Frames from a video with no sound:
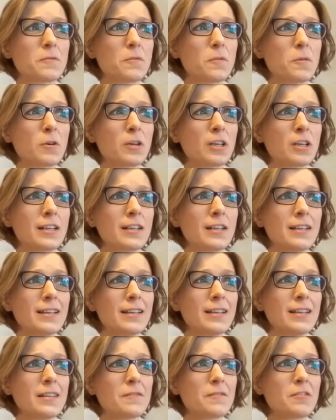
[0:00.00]
for
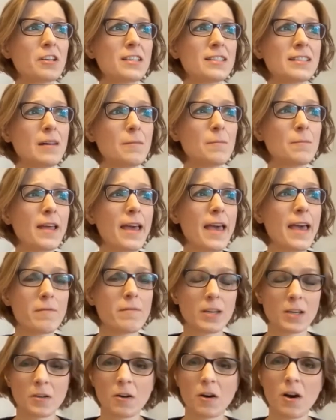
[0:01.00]
example,
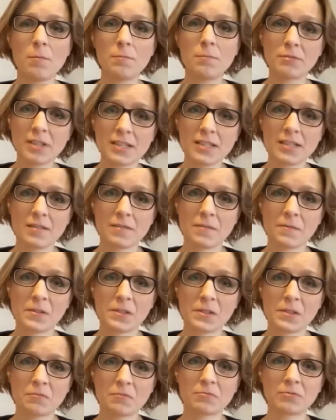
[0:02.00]
having
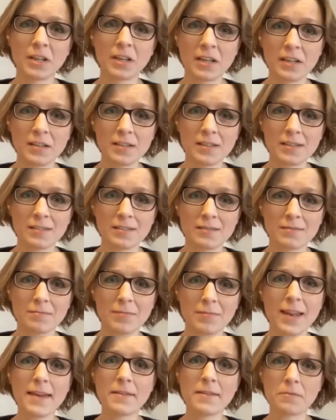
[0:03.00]
cooperatives run
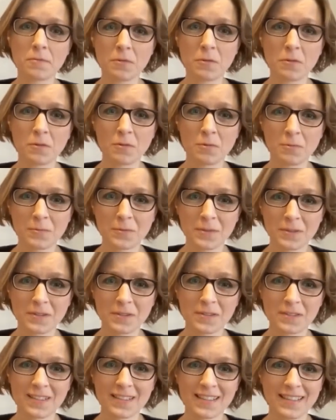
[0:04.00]

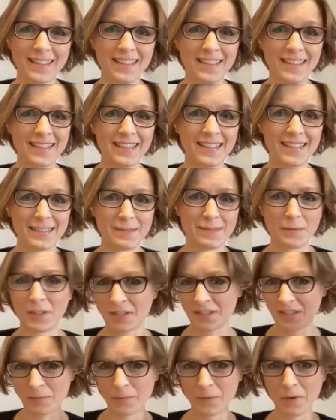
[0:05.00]
platforms.
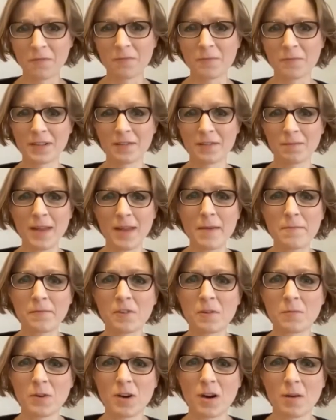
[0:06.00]
There's a movement of
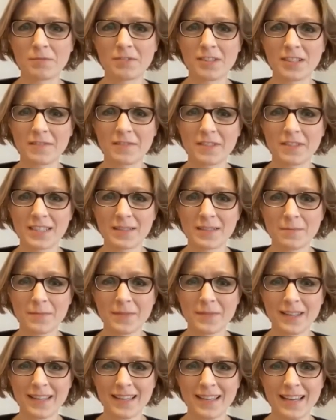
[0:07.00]
platform
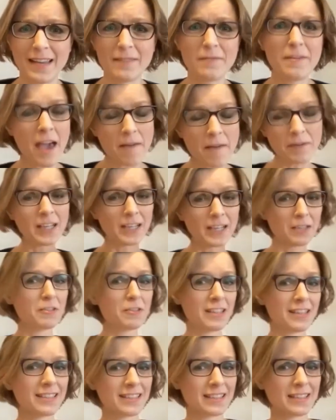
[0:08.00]
cooperativism. We haven't
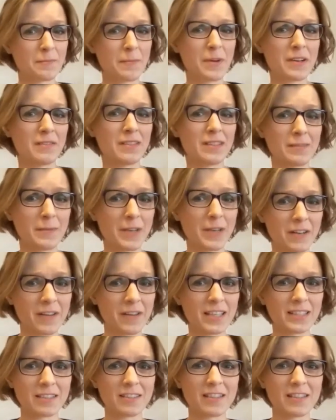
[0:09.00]
included this in the
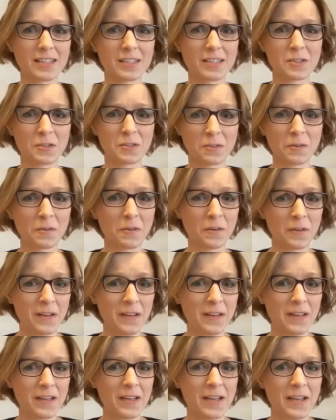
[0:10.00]
manifesto, that's true.
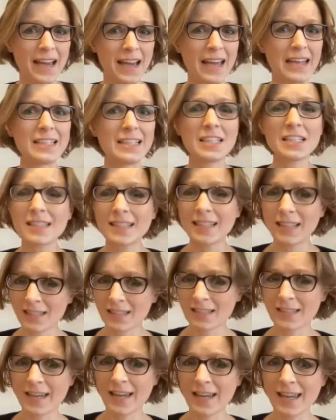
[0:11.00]
And just the other
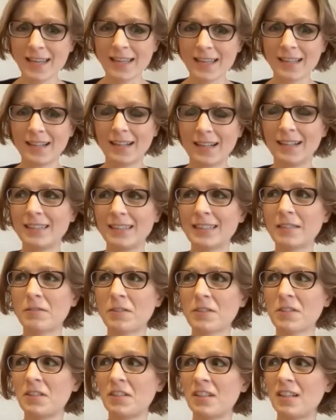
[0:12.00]
day, there
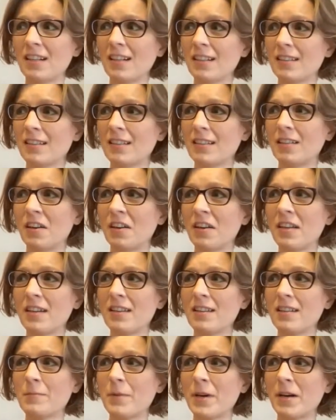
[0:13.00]
was an article in The
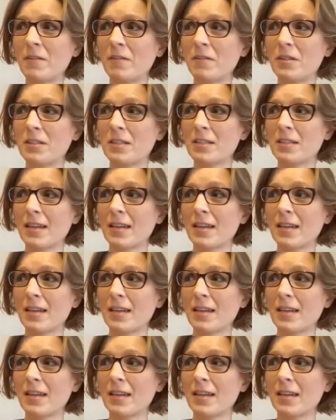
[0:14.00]
Guardian about